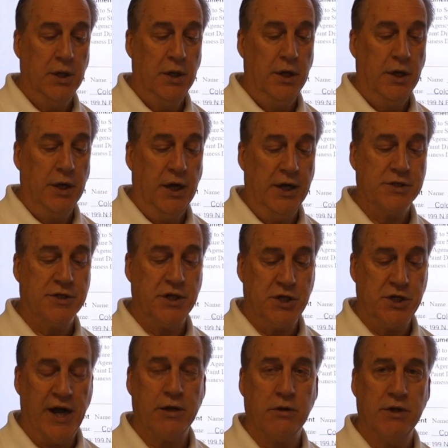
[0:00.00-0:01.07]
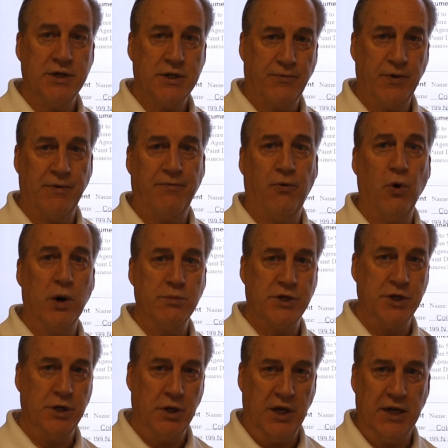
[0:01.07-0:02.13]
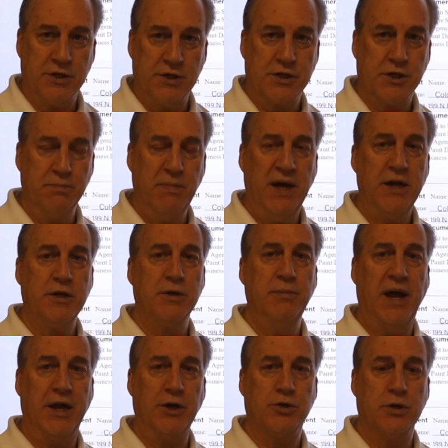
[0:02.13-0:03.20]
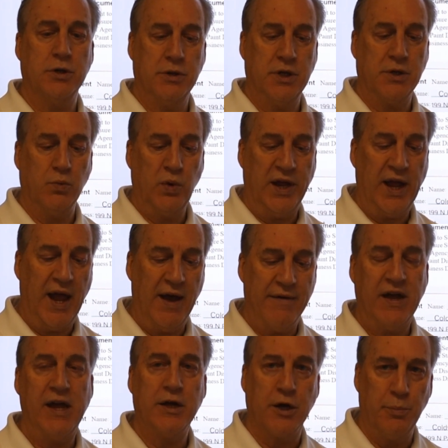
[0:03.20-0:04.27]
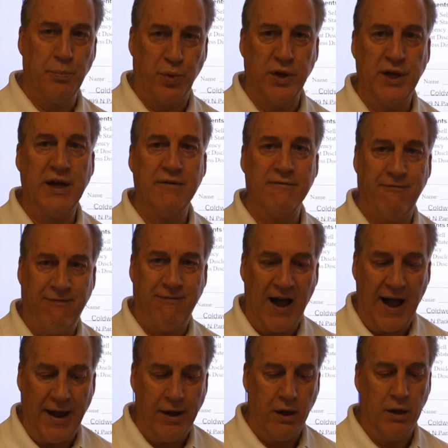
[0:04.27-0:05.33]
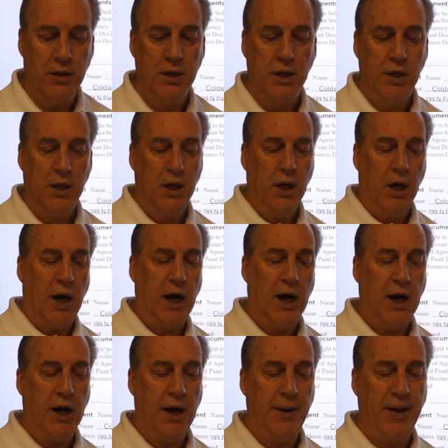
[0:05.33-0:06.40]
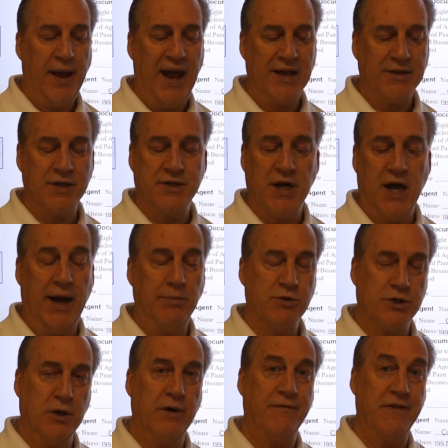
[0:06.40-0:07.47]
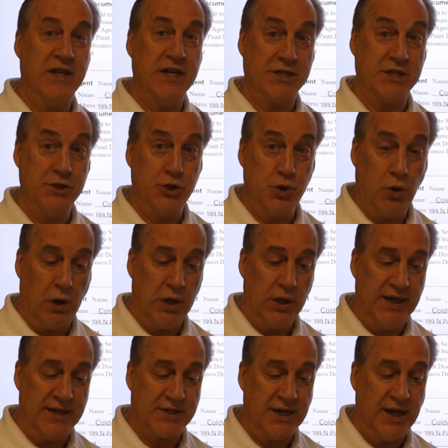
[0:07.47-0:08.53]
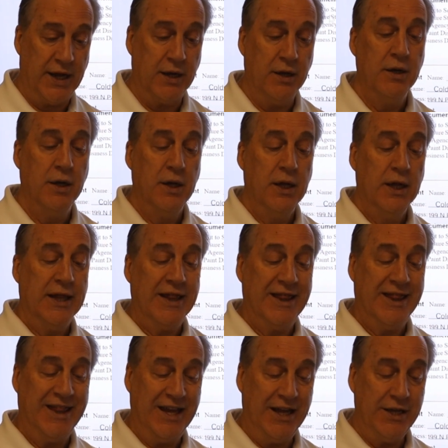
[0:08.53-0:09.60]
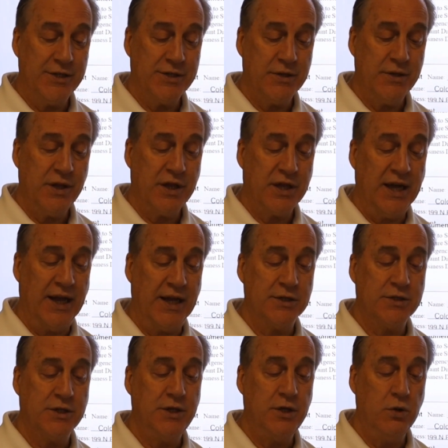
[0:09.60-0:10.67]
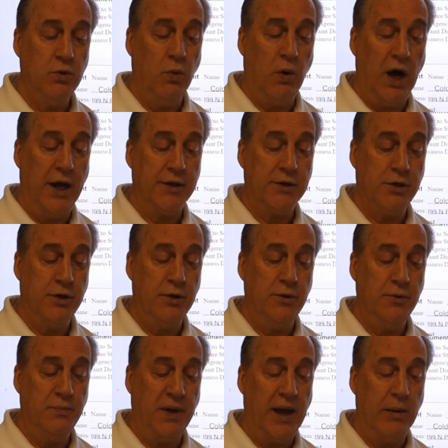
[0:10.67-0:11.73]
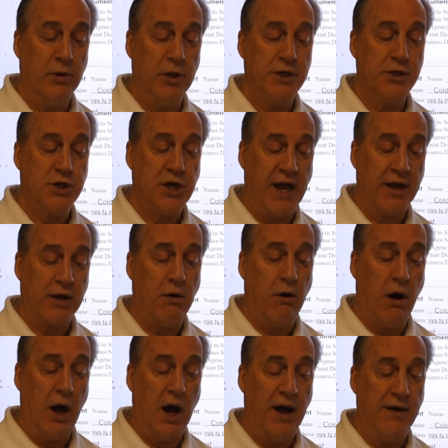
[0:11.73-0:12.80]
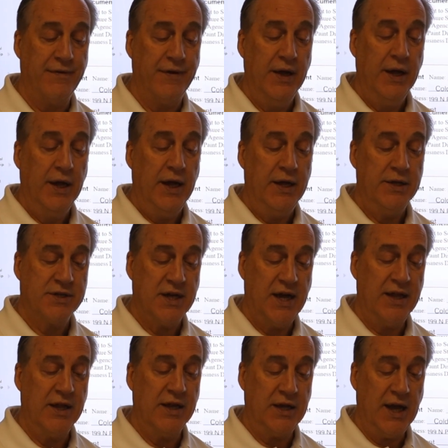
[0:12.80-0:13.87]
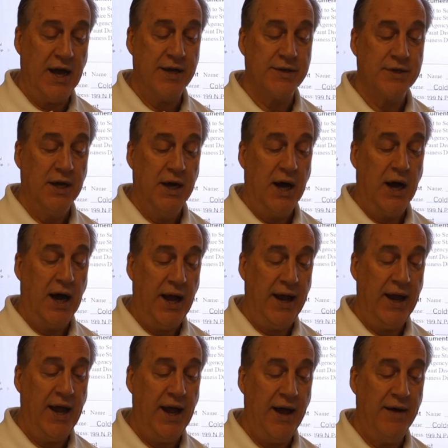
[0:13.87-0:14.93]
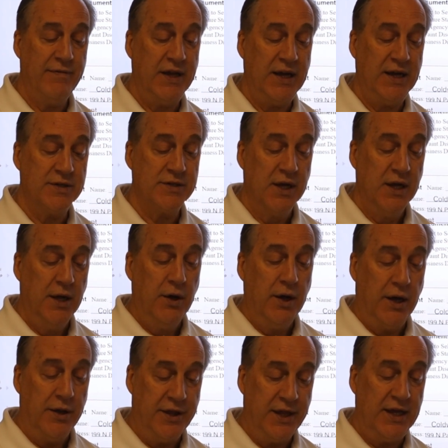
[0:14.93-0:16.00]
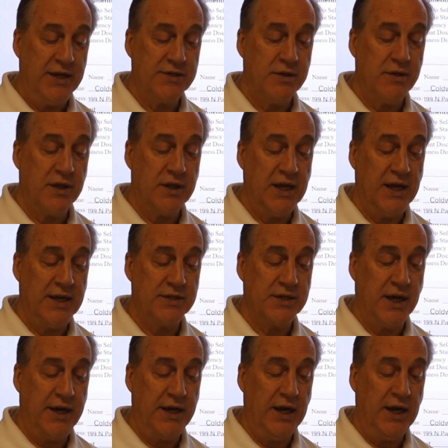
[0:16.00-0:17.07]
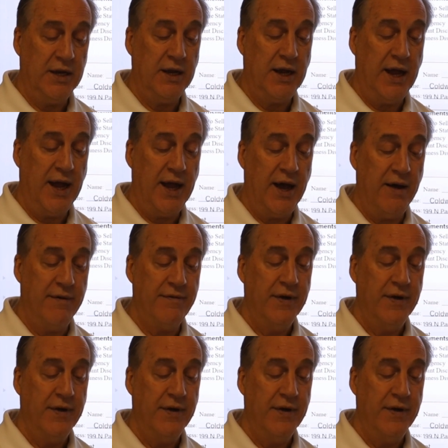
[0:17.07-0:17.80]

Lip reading: It is the checklist for the forms that you need to submit to make sure that we have a complete file at the time. So if this is your listing, these are the things that you want to be able to check off and say that, yes, I have these. These are the things I need to have.